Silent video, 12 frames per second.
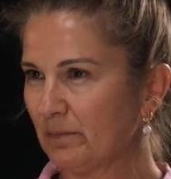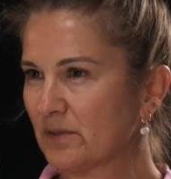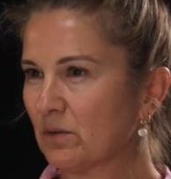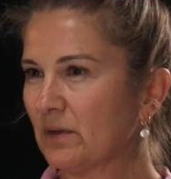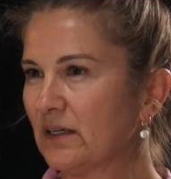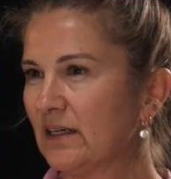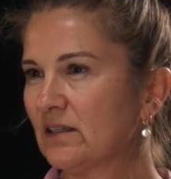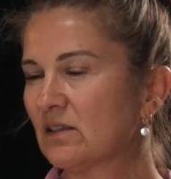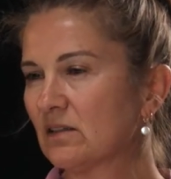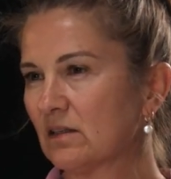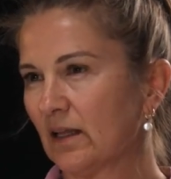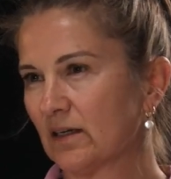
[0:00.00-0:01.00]
so I need to
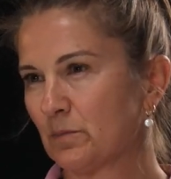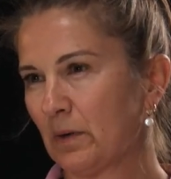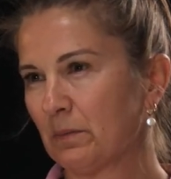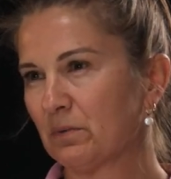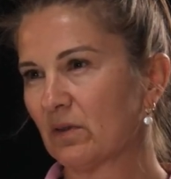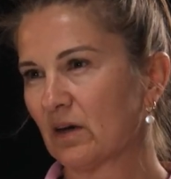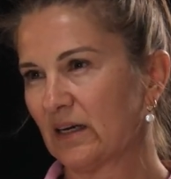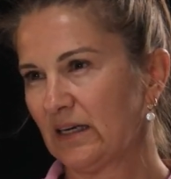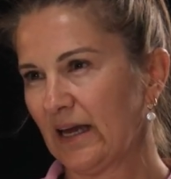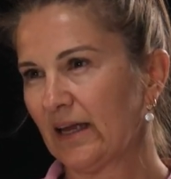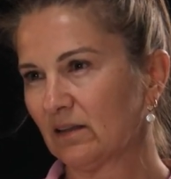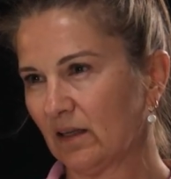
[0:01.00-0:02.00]
select people that I
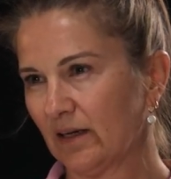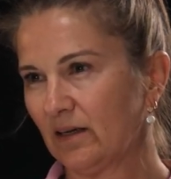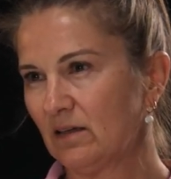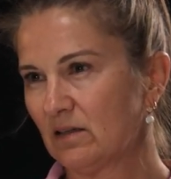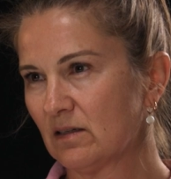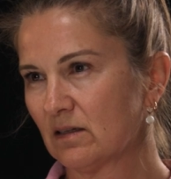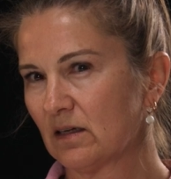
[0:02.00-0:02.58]
can lead.